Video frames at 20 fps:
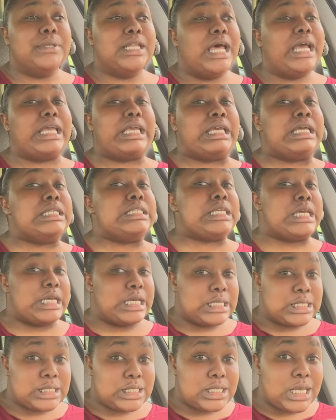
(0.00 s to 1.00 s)
Like, it
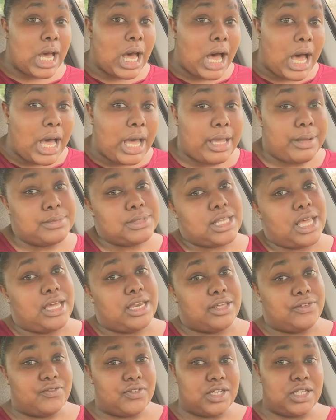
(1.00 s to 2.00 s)
takes time to
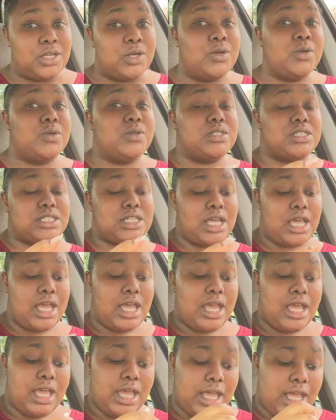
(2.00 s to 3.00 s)
edit videos,
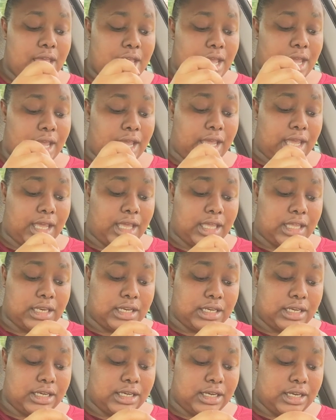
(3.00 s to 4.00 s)

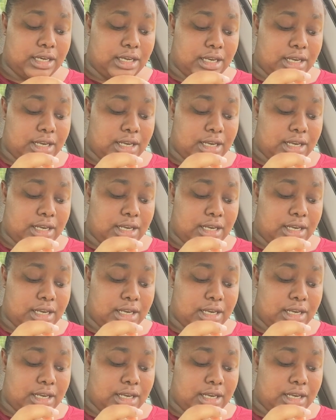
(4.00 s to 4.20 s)
and